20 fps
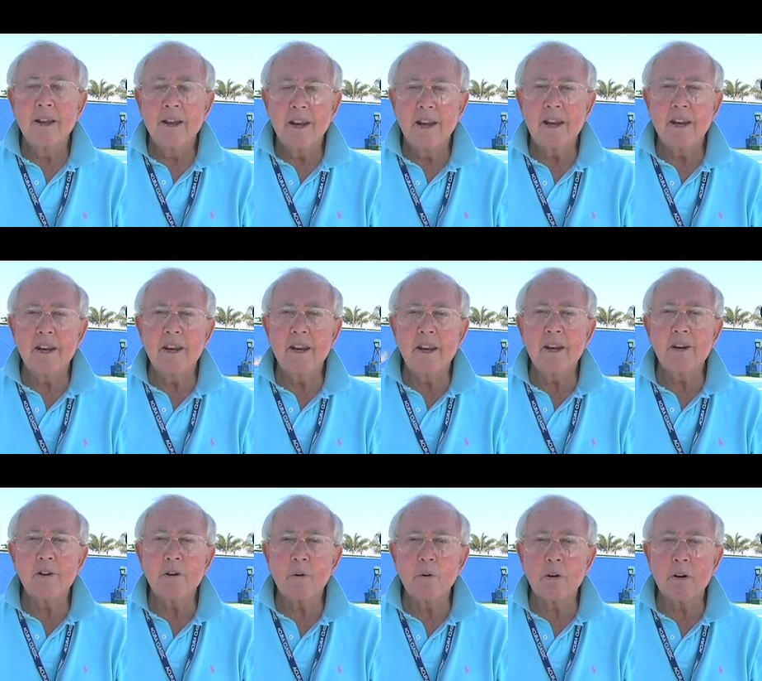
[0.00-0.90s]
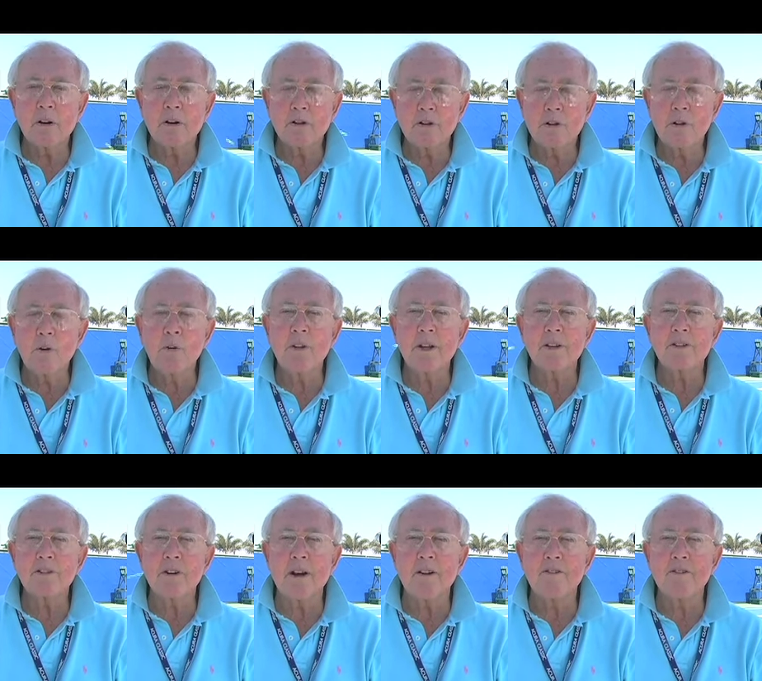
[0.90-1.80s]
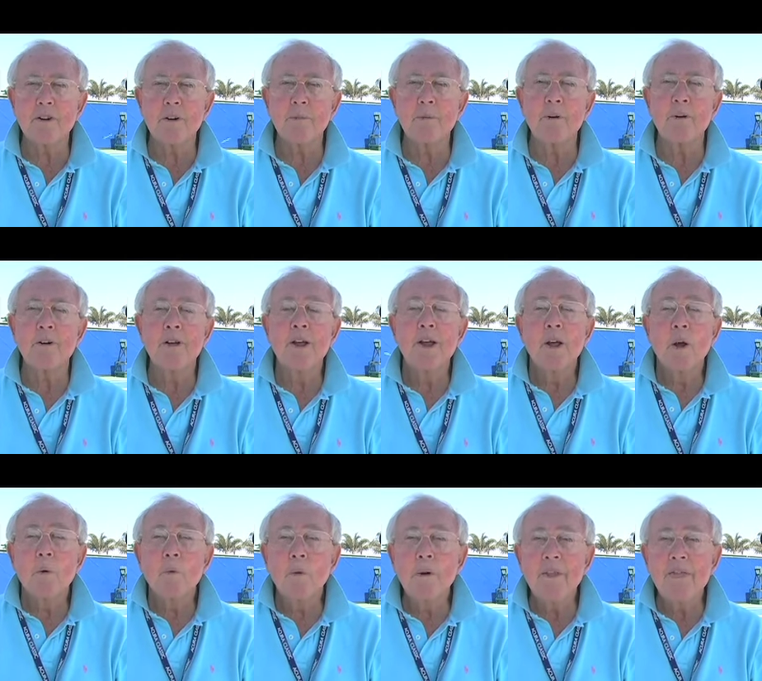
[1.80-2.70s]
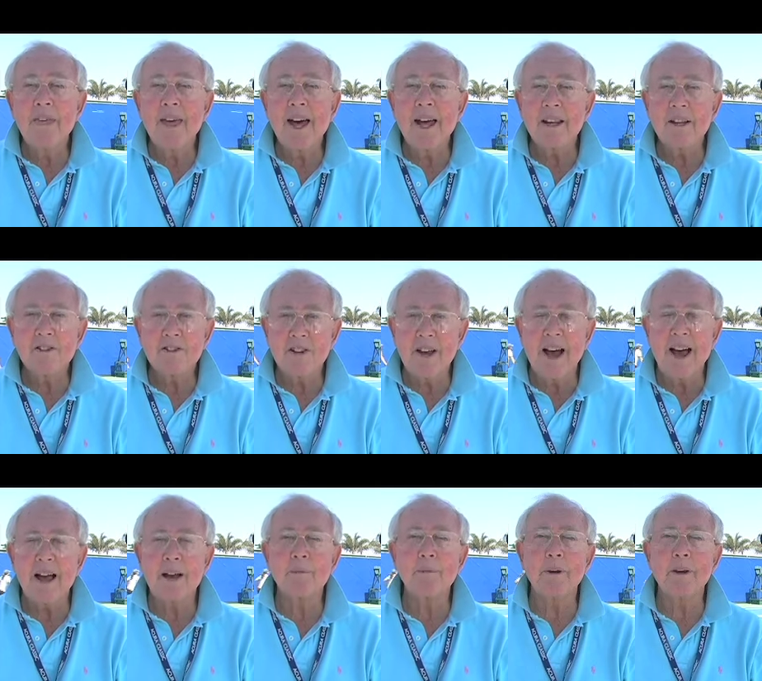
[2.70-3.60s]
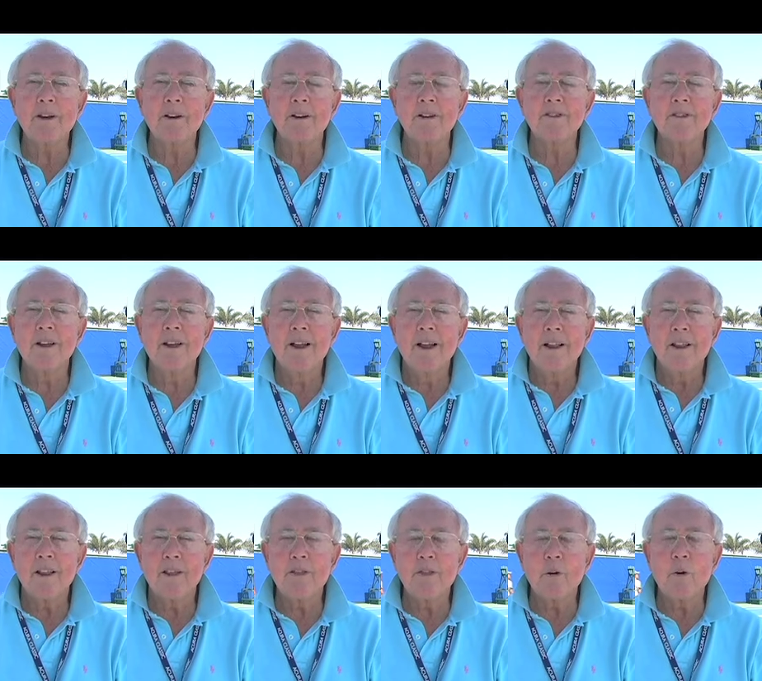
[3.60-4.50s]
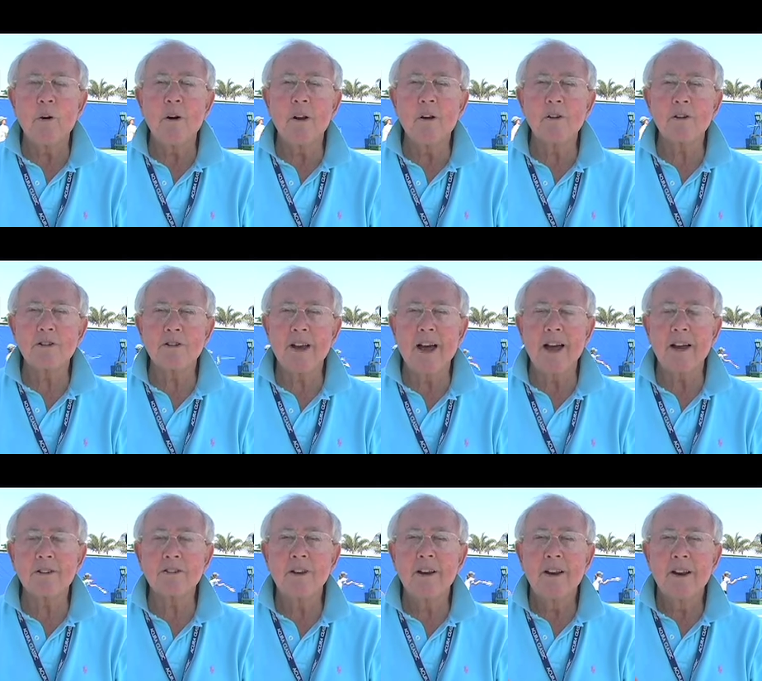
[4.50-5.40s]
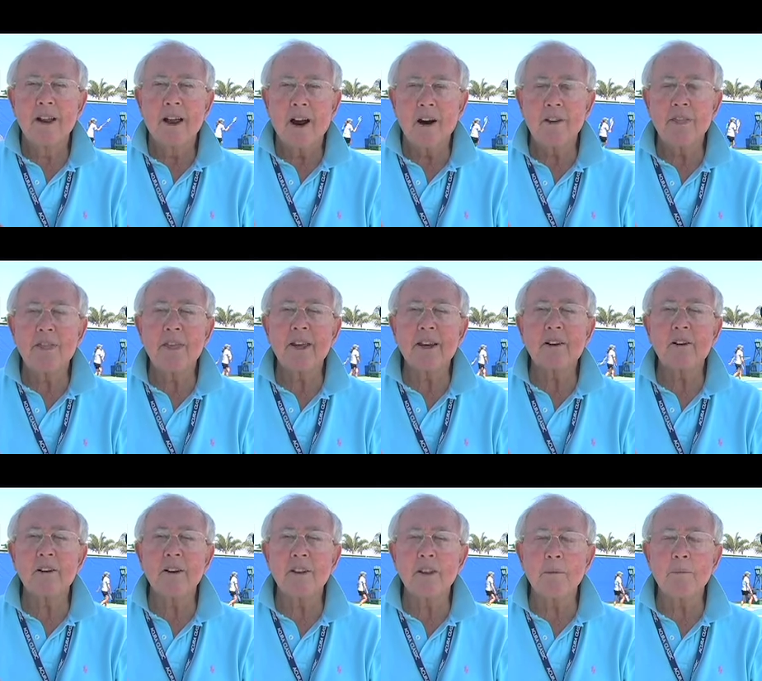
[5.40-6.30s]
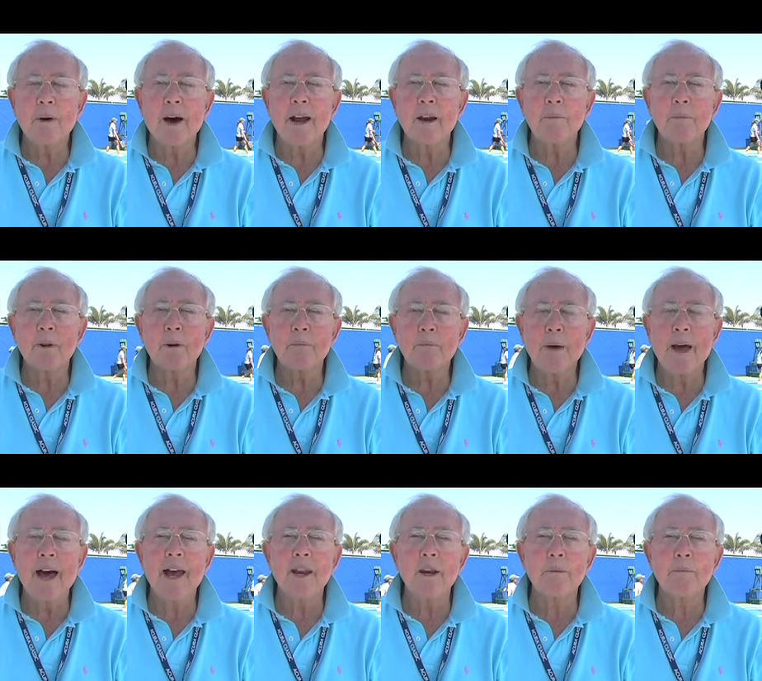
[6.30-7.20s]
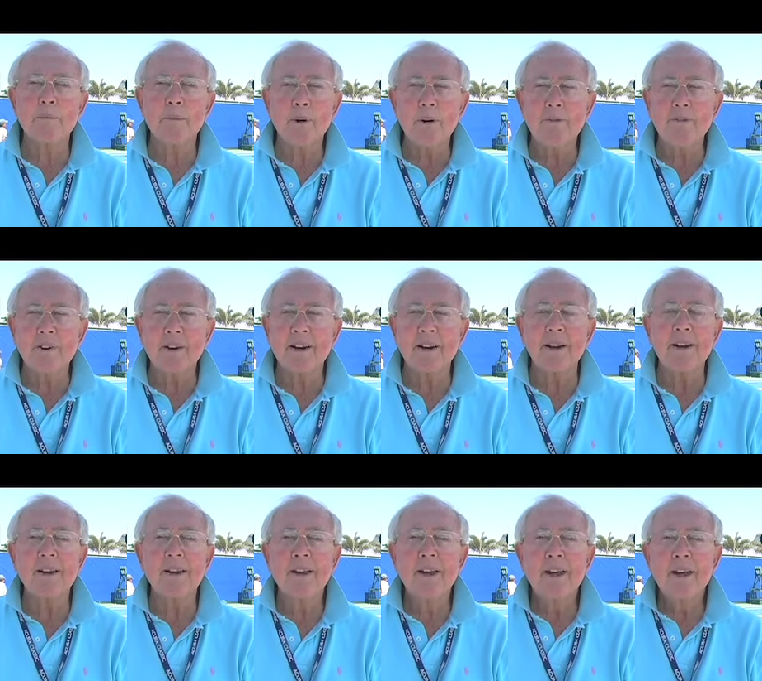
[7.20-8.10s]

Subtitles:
into a shoe that's comfortable with that sock, because the Thorlo socks are thicker at the bottom. They're padded perfectly